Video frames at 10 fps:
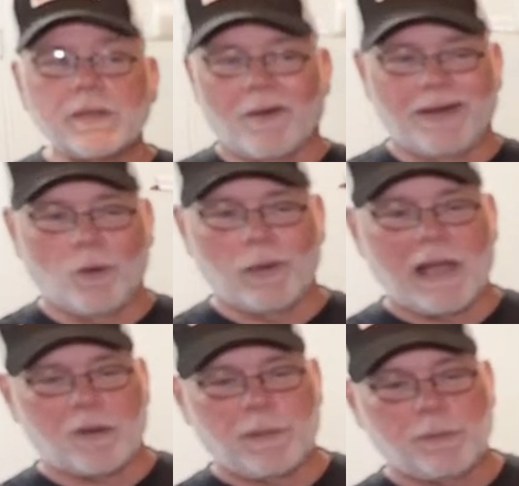Now, I know a
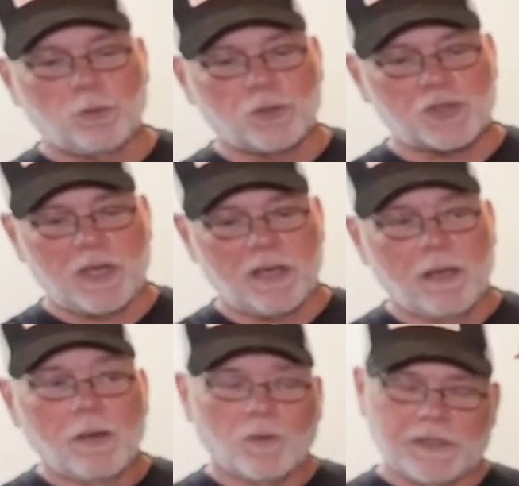lot of people will
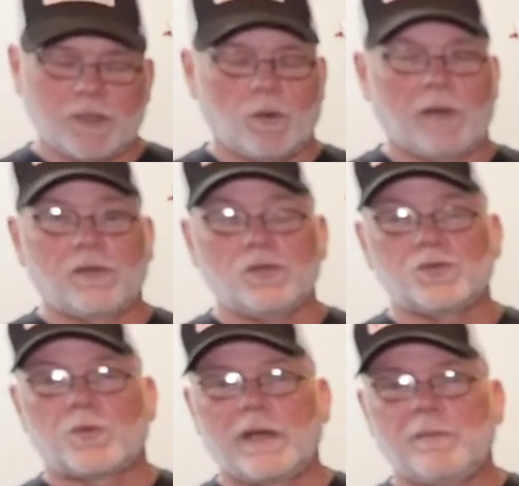say, well, you don't want to
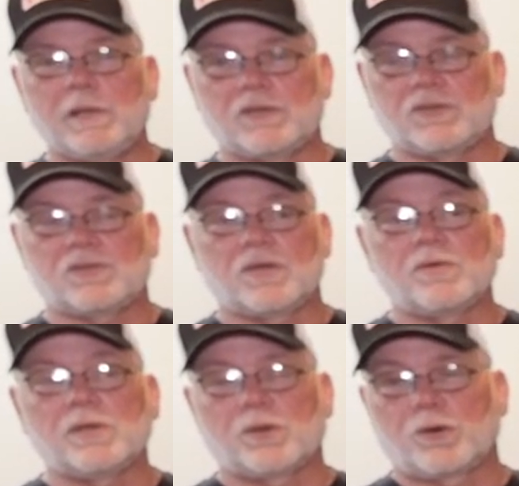use red because it's
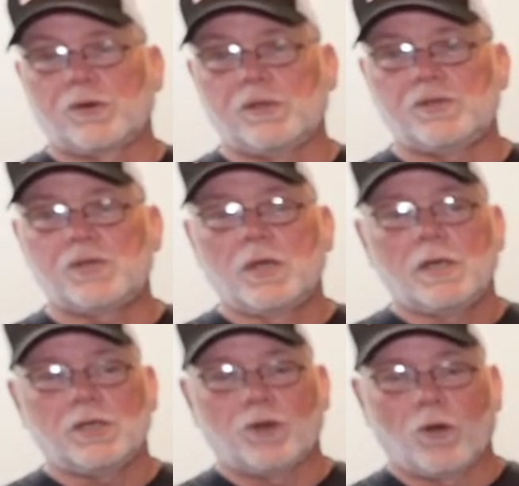going to encourage,
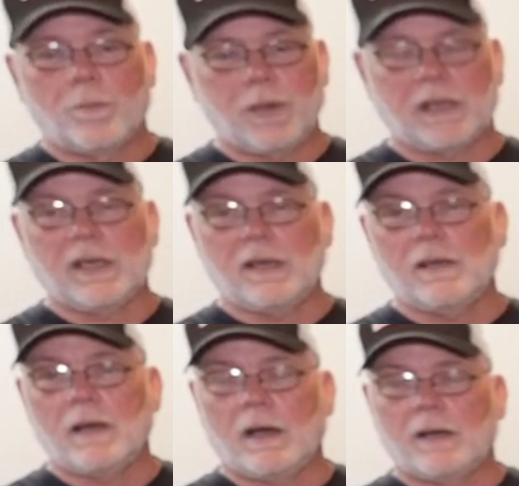you know,
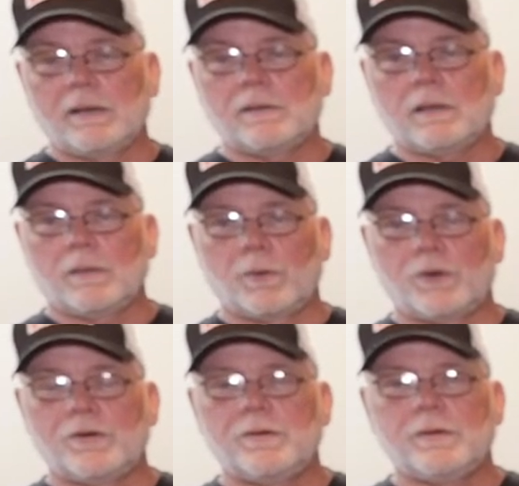picking on a
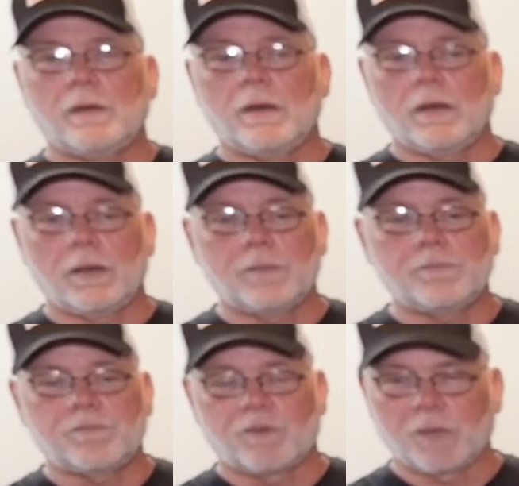bird
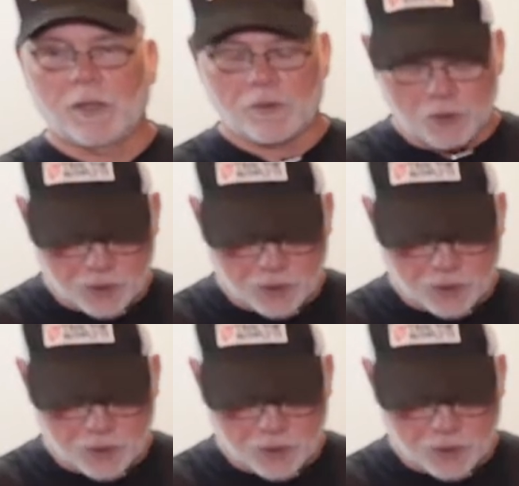from the other